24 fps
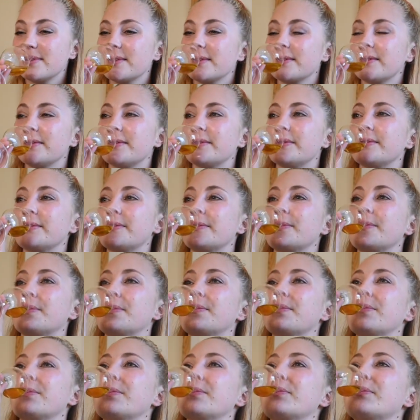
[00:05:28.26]

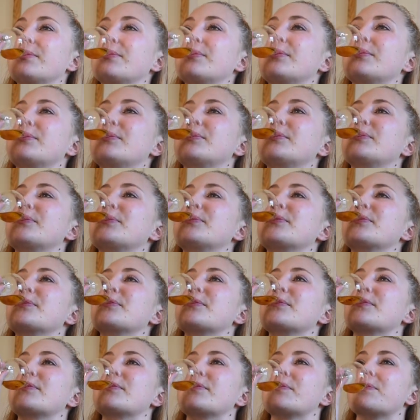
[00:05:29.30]

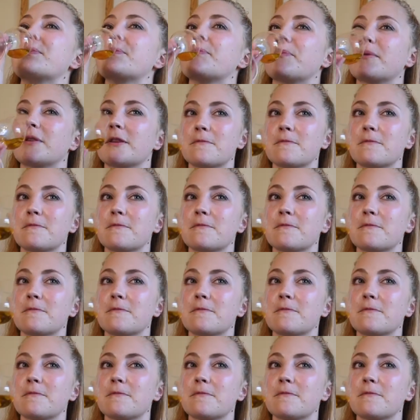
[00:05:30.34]
Nothing is said.